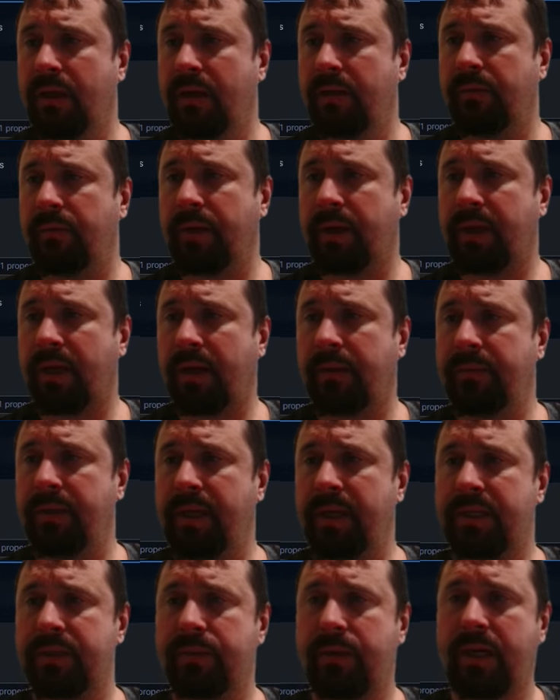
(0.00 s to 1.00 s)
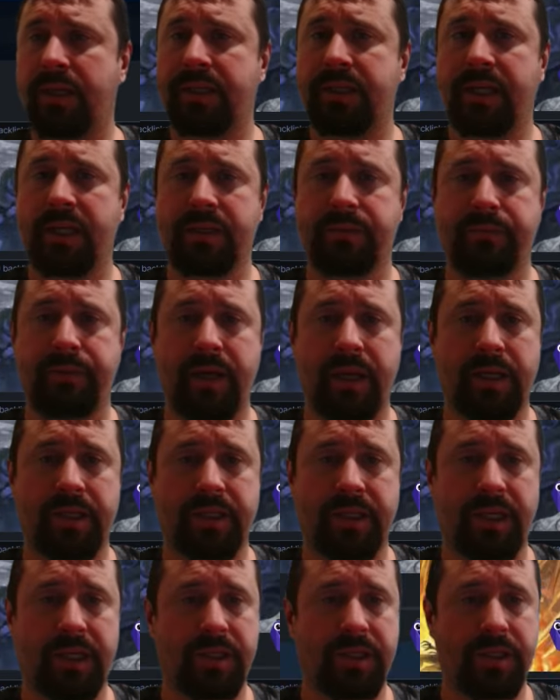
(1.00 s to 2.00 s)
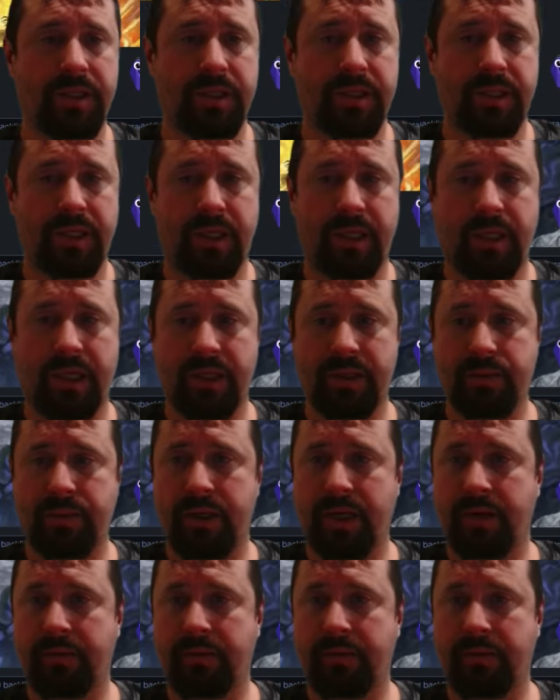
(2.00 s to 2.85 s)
If we come here to ITS banner test, you'll see here's one I